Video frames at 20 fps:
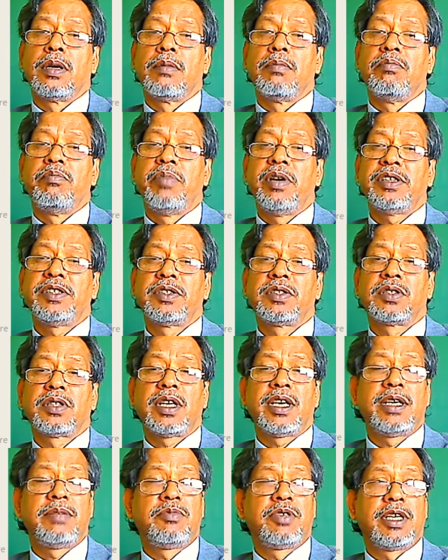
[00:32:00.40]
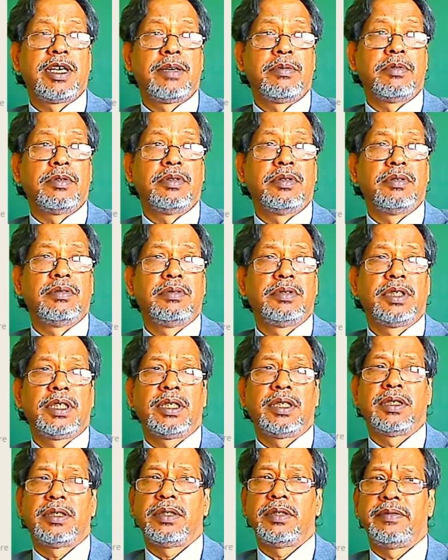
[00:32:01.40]
Bus timetable. Yeah,
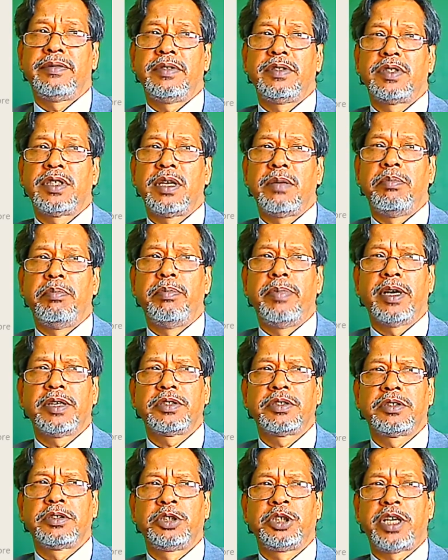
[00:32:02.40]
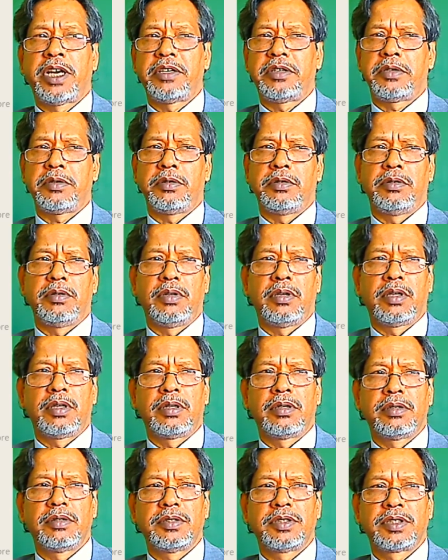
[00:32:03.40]
if you say bus schedule
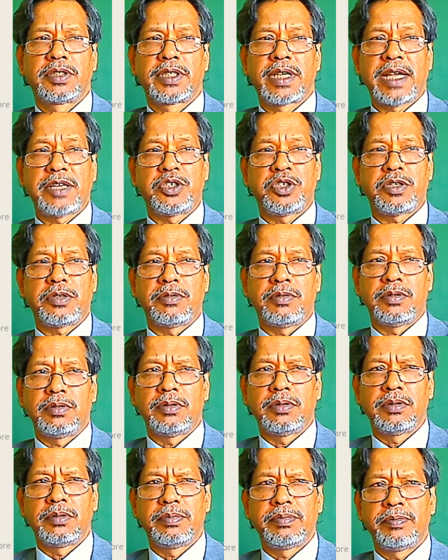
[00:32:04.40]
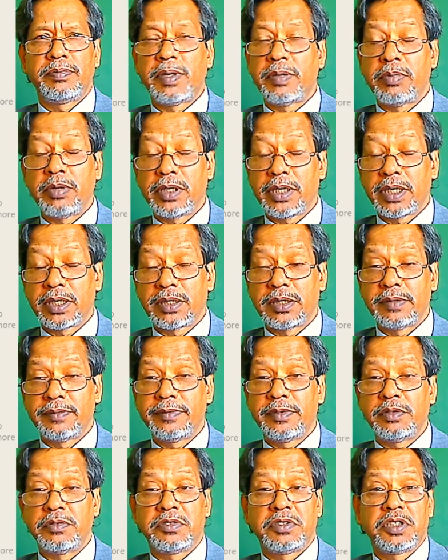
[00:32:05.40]
or schedule, people get
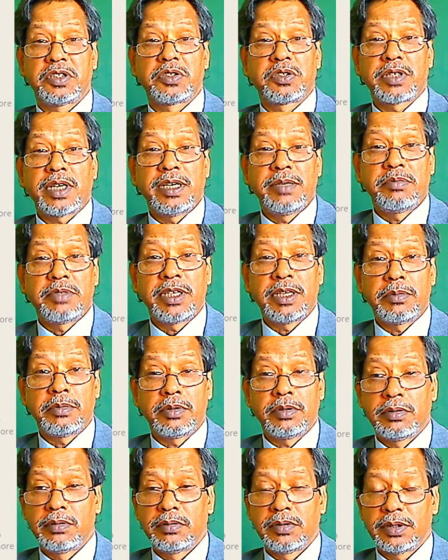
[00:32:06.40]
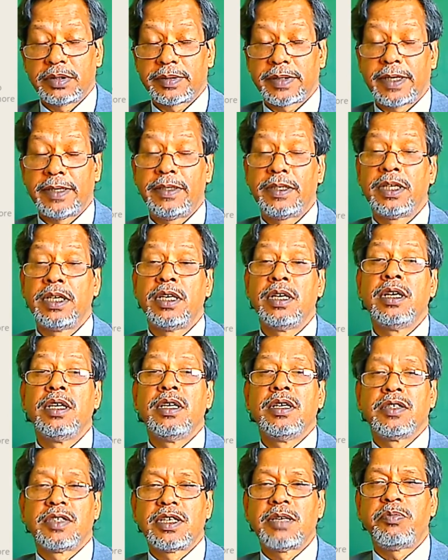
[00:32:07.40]
confused. Just timetable, okay?
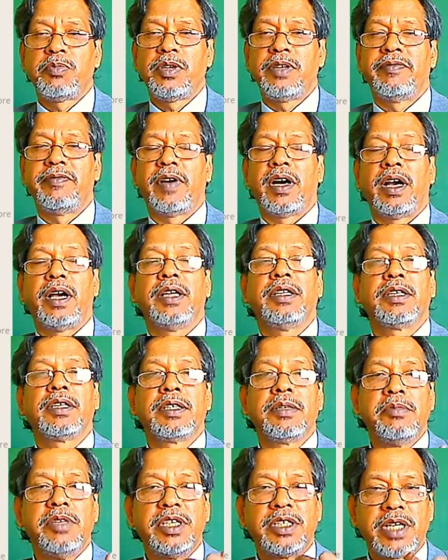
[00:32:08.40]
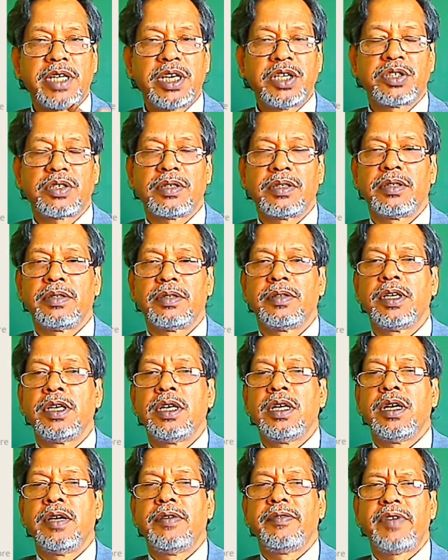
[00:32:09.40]
Simplify the communication.
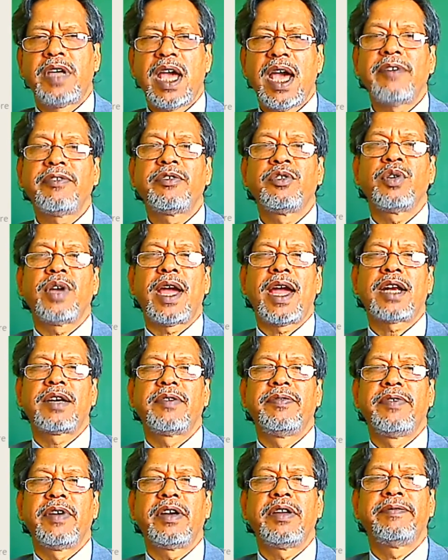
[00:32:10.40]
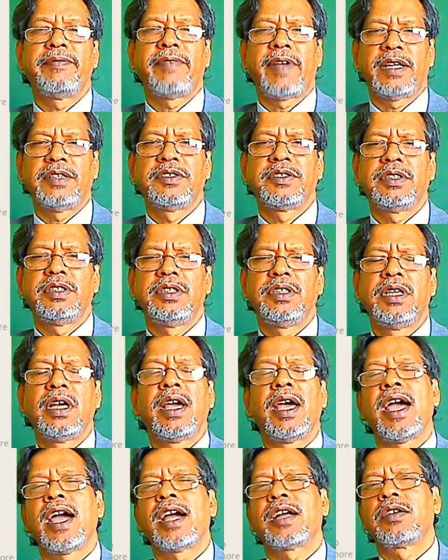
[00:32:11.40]
If you have to act very fancy,
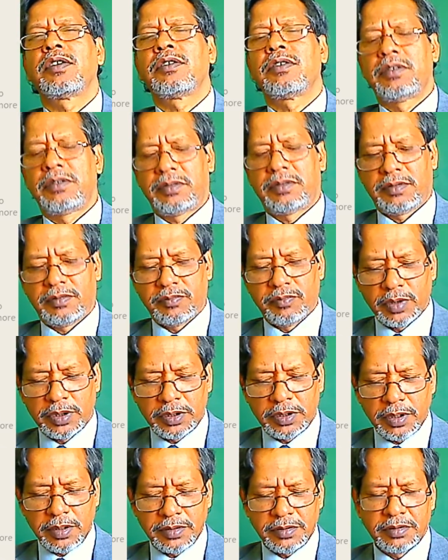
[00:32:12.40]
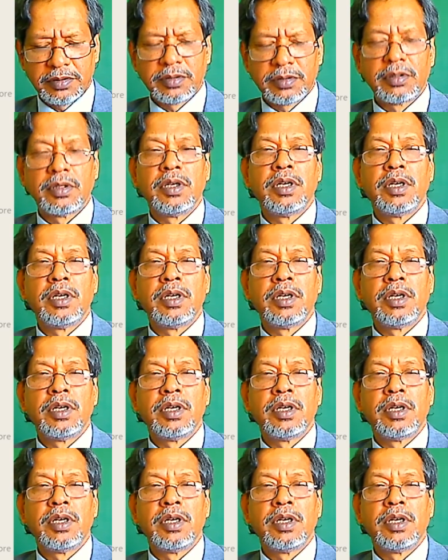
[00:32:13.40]
act with those